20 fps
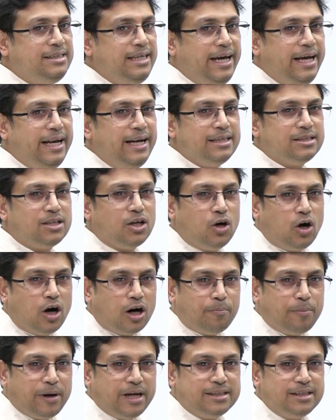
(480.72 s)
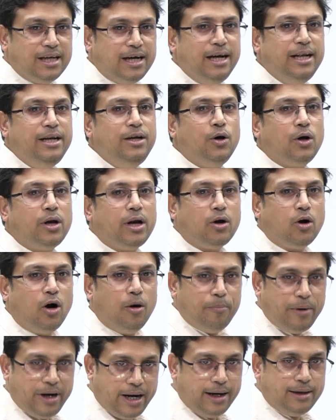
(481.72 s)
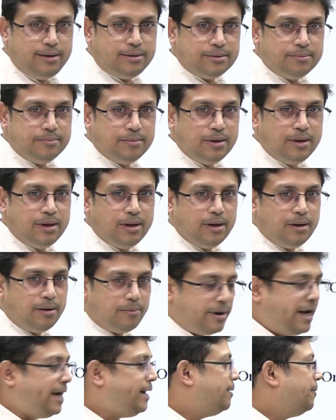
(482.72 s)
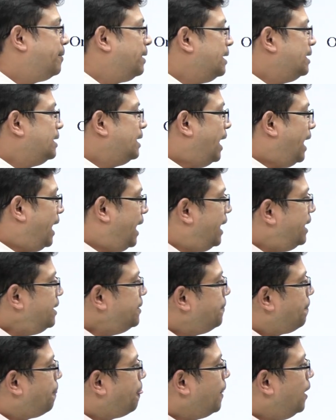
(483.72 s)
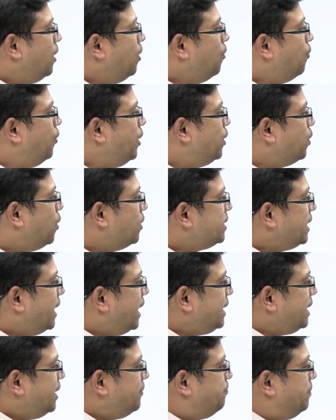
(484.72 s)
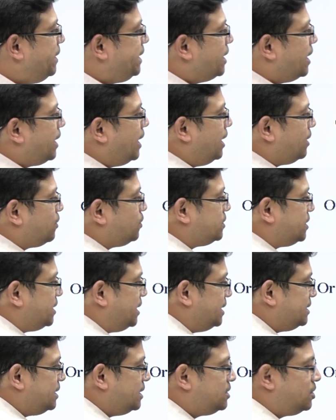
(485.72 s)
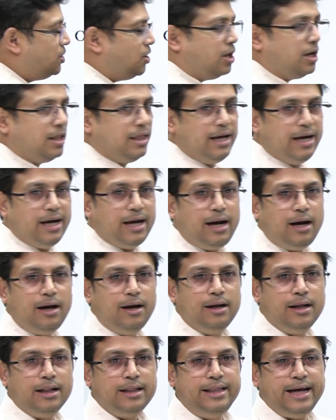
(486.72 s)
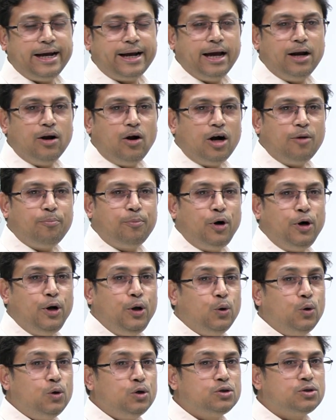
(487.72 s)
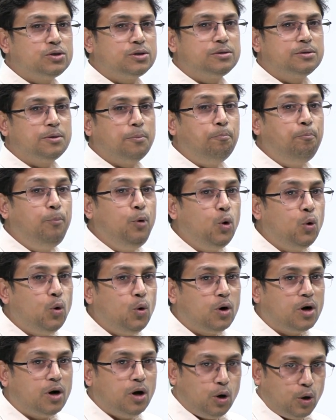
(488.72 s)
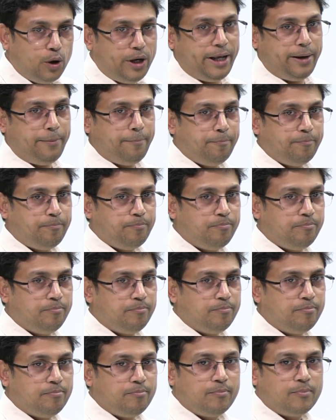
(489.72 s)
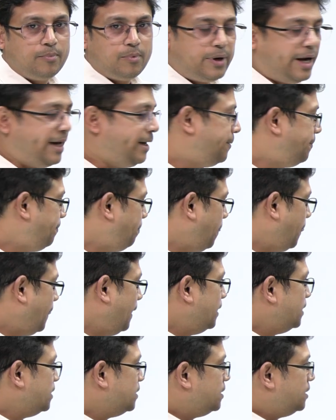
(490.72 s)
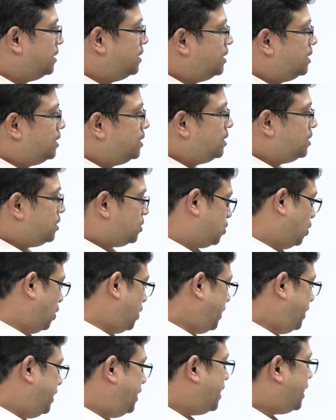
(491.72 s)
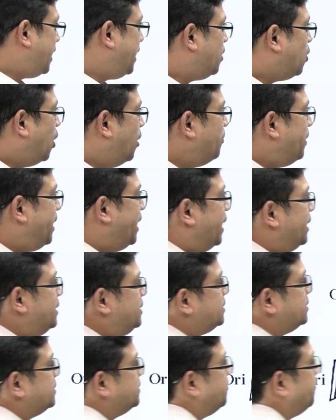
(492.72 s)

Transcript: gene is not present in your recombinant, right? And we know that if beta-galactosidase is not there, they cannot produce blue colony, right? So here recombinant